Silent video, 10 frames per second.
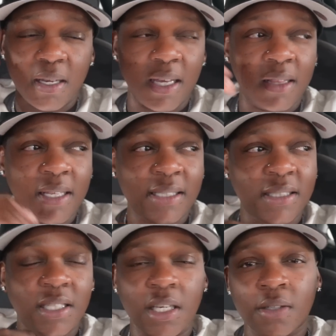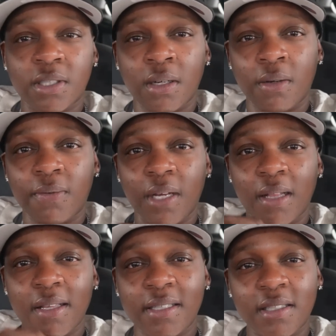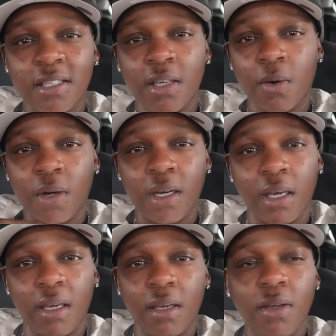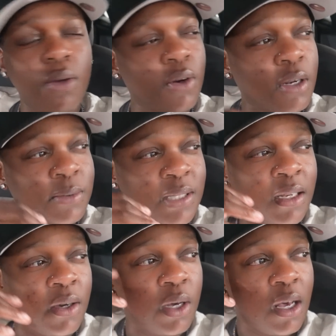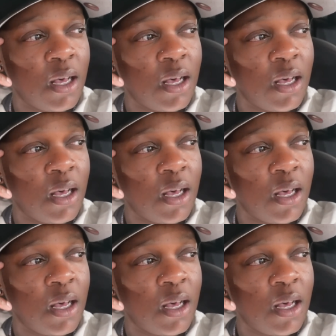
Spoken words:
and listen to yourself and listen to your gut, you know what I'm saying though?